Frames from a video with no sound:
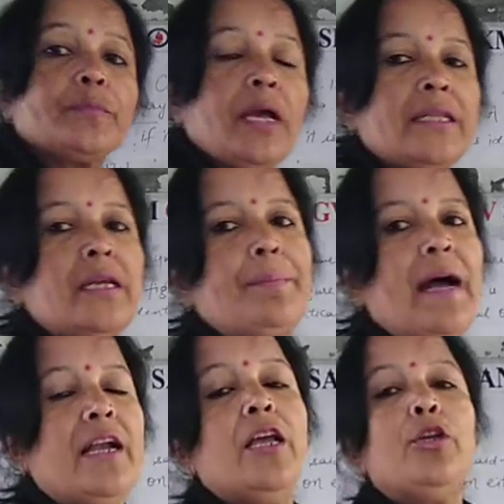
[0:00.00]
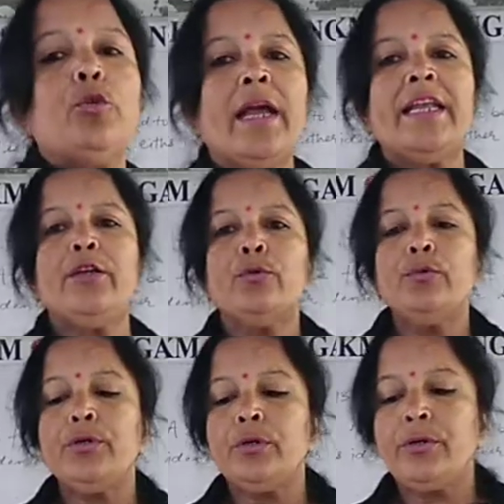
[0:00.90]
other part. You can
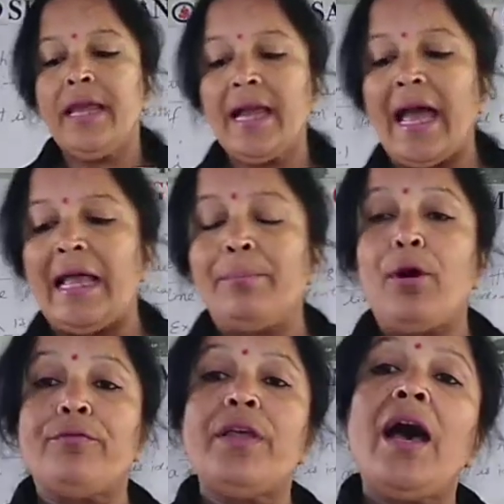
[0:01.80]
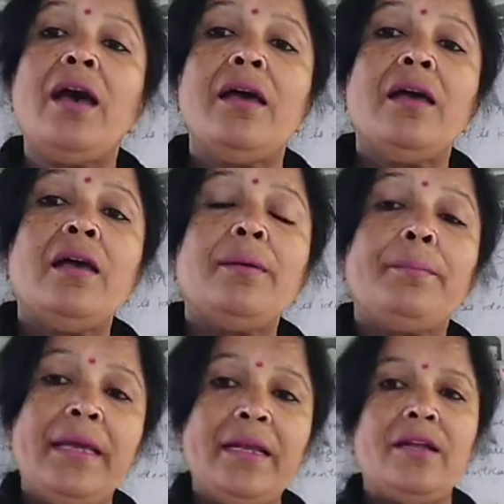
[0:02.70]
you take help of the
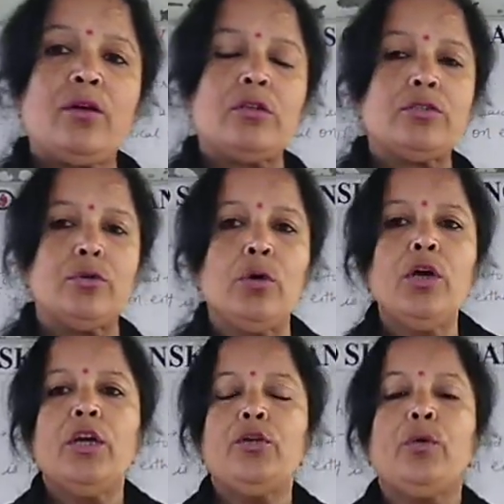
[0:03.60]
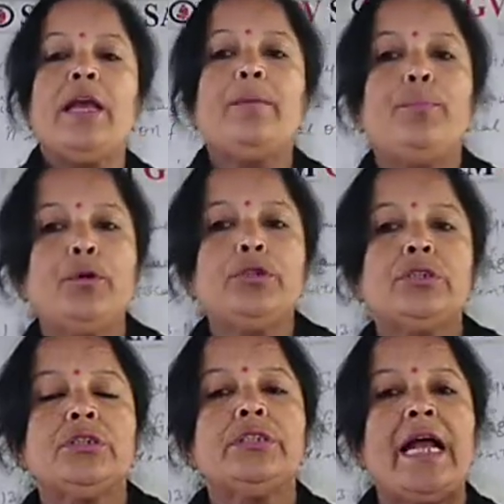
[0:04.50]
mirror also. You can put
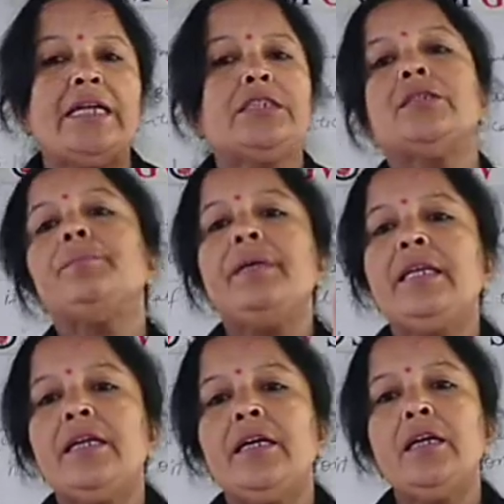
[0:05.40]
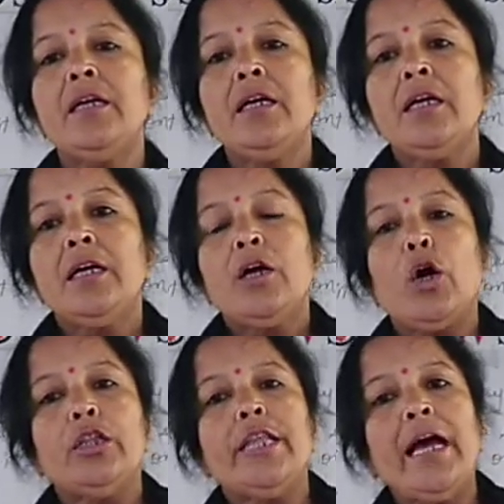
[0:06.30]
that mirror
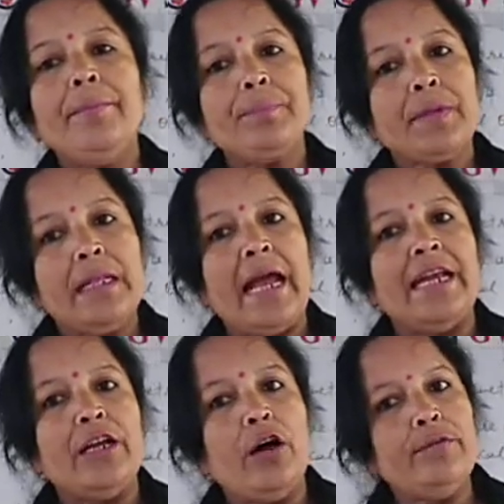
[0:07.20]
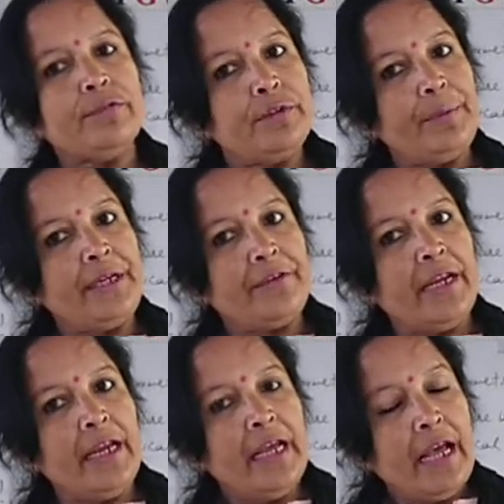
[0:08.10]
on the line of
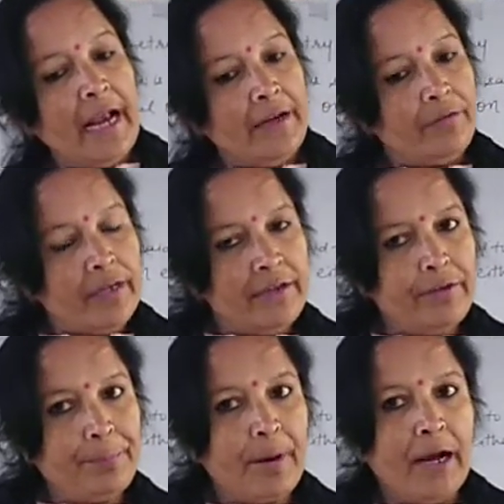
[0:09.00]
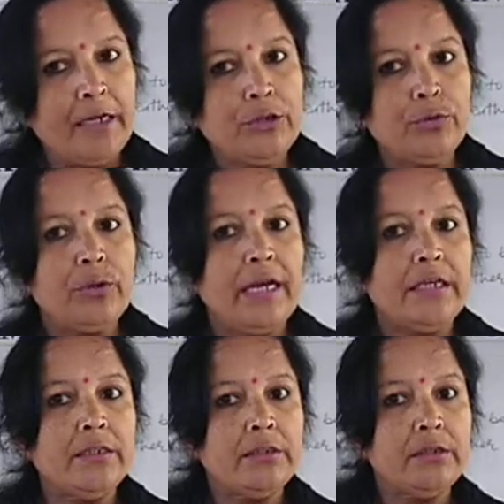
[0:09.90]
symmetry and whatever part you can